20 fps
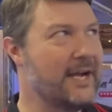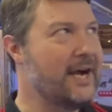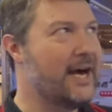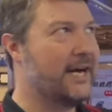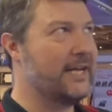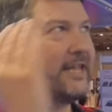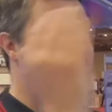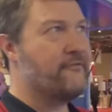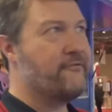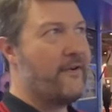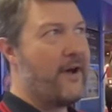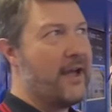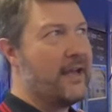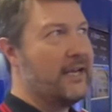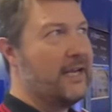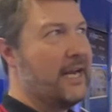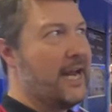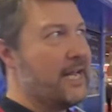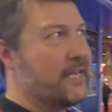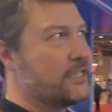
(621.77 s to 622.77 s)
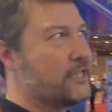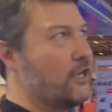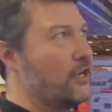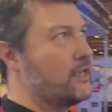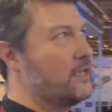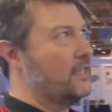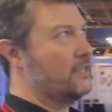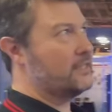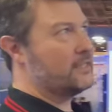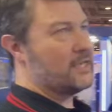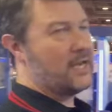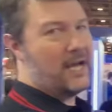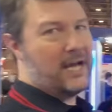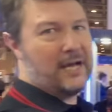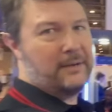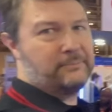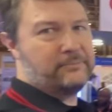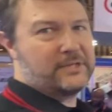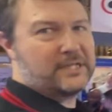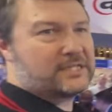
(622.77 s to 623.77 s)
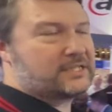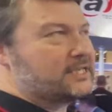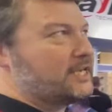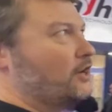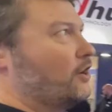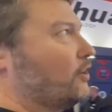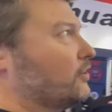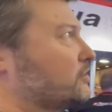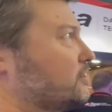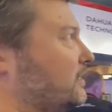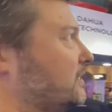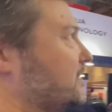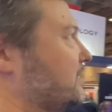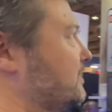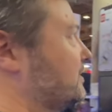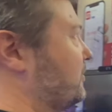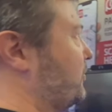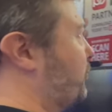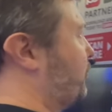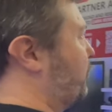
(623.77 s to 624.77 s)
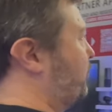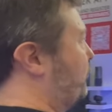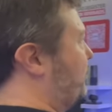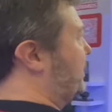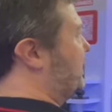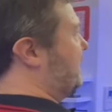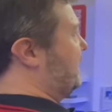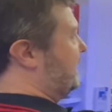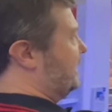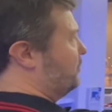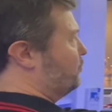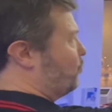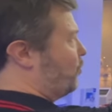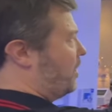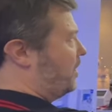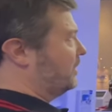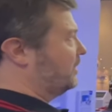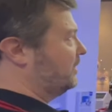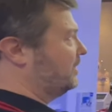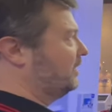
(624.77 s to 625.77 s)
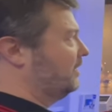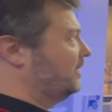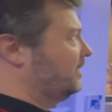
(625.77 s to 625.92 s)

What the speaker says: And then finally, let's look at the TIOX. This is the 3-in-1